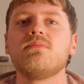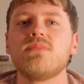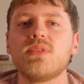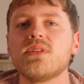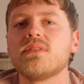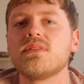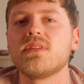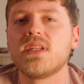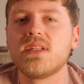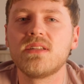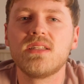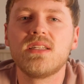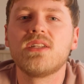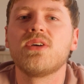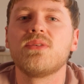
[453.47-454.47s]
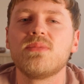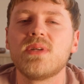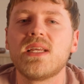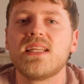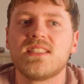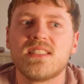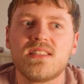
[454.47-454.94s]
But,
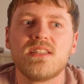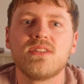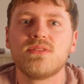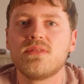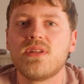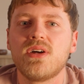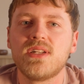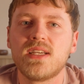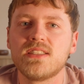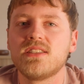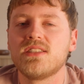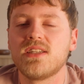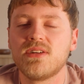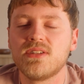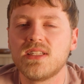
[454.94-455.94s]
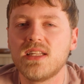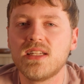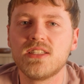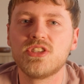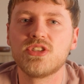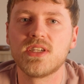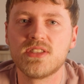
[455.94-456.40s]
it's still not necessarily an
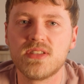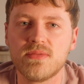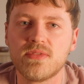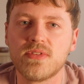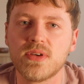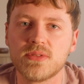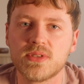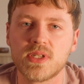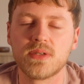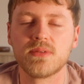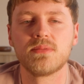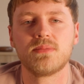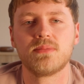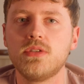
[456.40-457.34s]
interesting photo.